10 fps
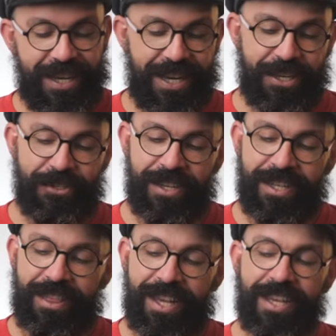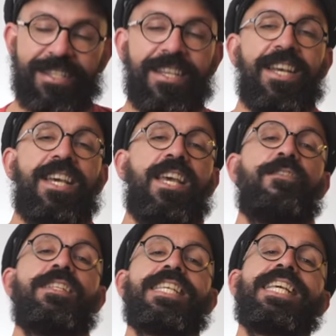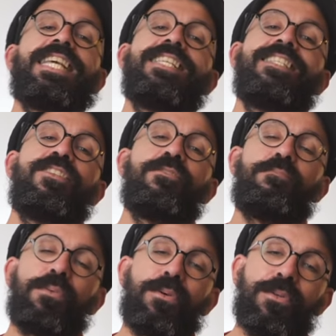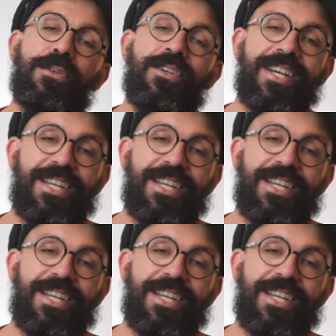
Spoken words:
I usually think it's, if it's easy to pull,